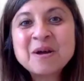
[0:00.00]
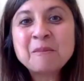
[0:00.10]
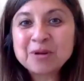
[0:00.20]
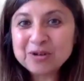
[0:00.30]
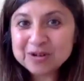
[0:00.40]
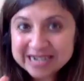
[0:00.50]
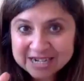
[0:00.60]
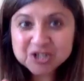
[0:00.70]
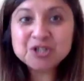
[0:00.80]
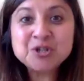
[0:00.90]
per
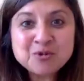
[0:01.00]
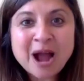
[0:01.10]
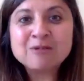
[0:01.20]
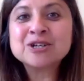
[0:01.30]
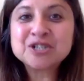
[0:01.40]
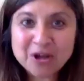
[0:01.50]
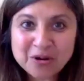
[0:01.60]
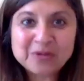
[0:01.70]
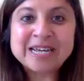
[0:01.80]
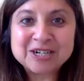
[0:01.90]
each 2-hour
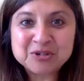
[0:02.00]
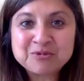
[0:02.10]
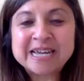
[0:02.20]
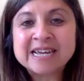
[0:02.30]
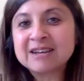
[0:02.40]
show each week.